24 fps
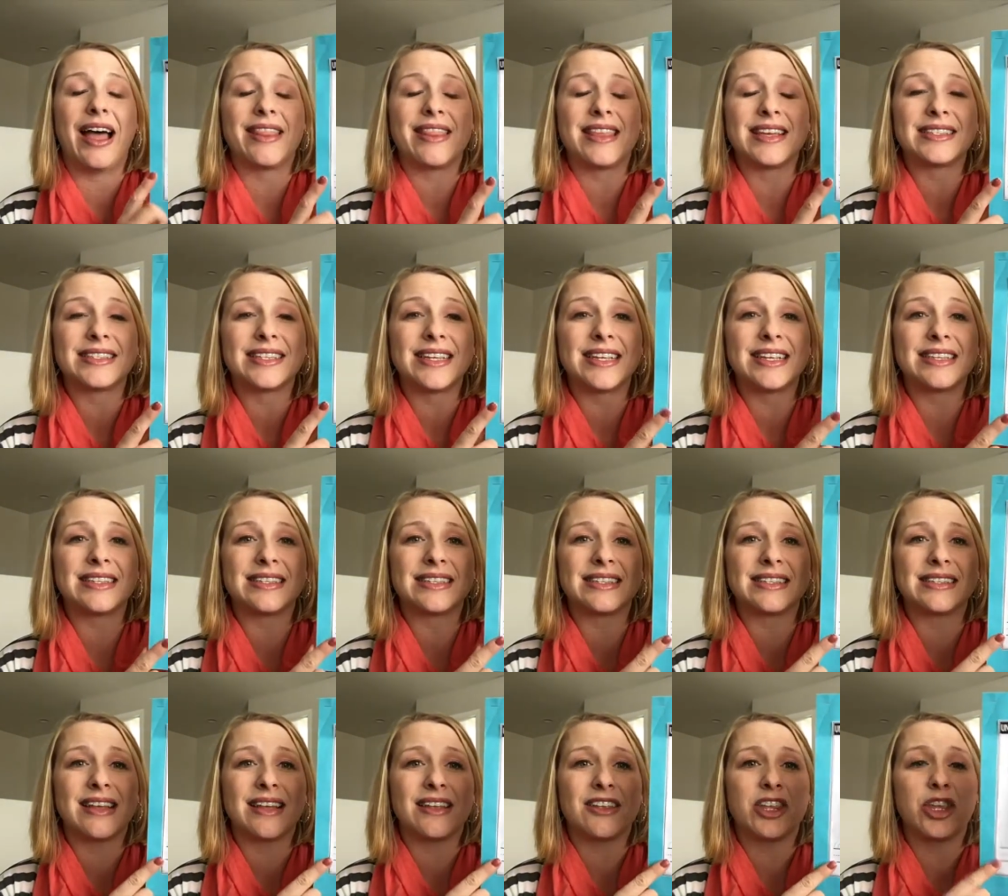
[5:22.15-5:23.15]
this
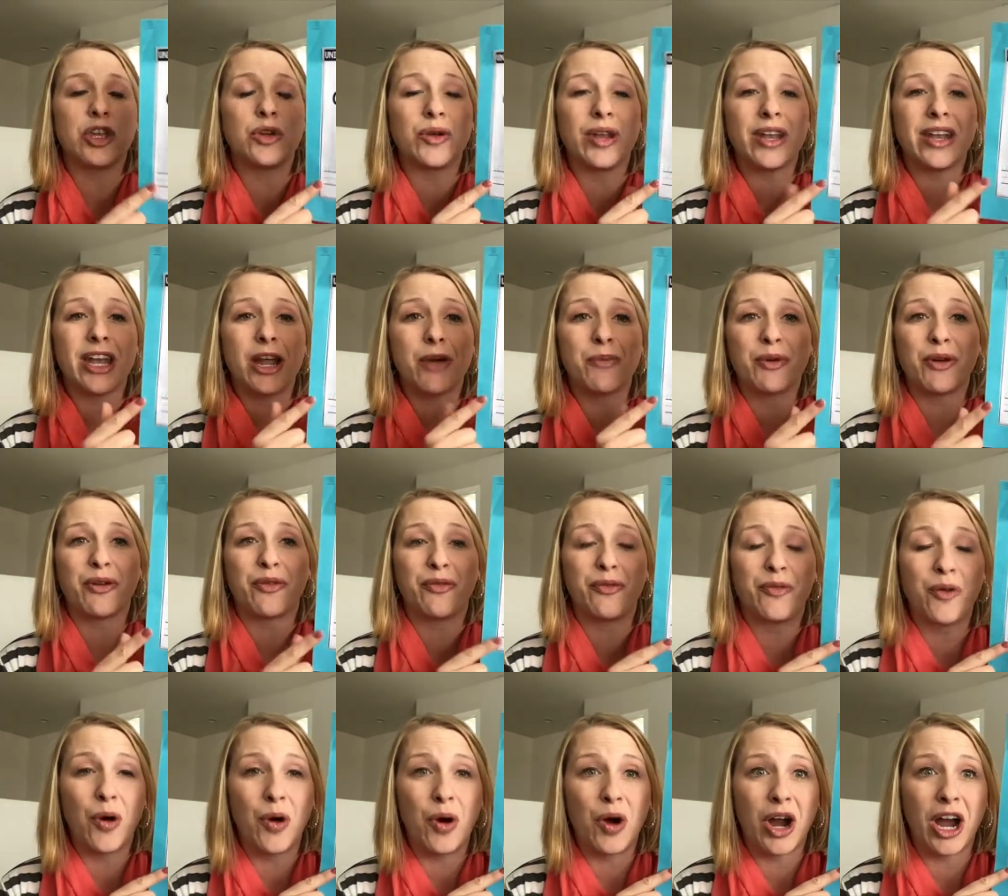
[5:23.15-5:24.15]
is unit number
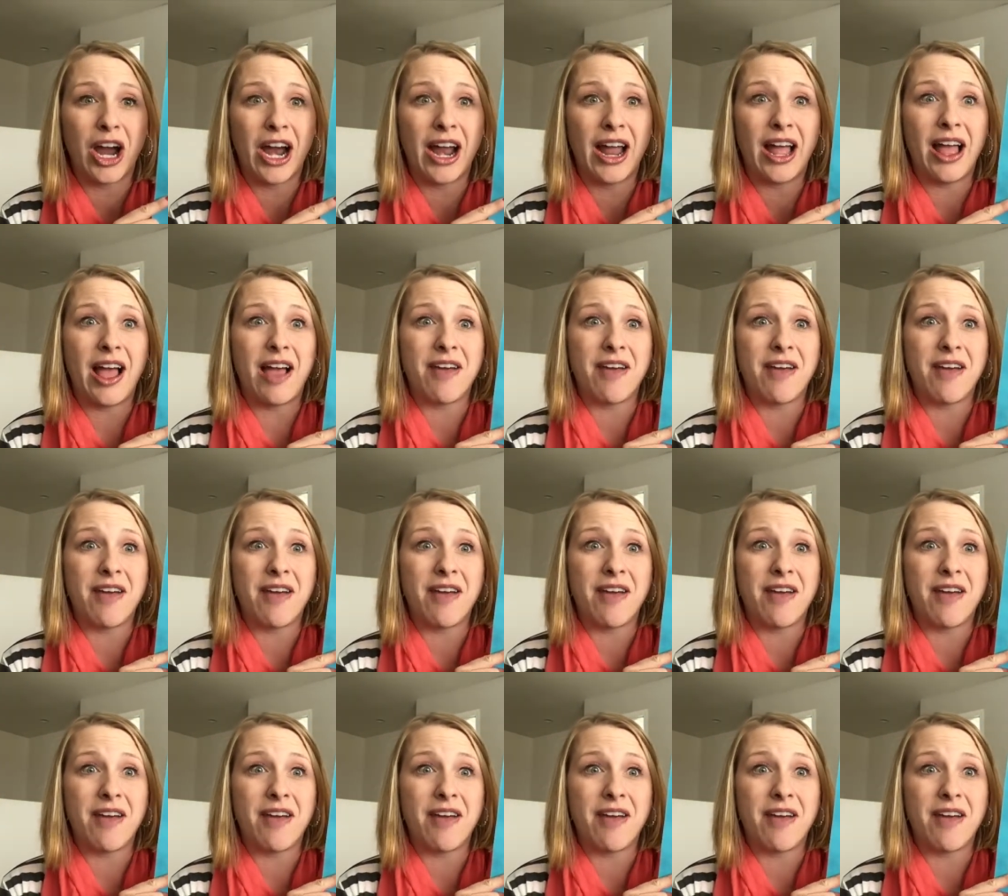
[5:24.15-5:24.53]
4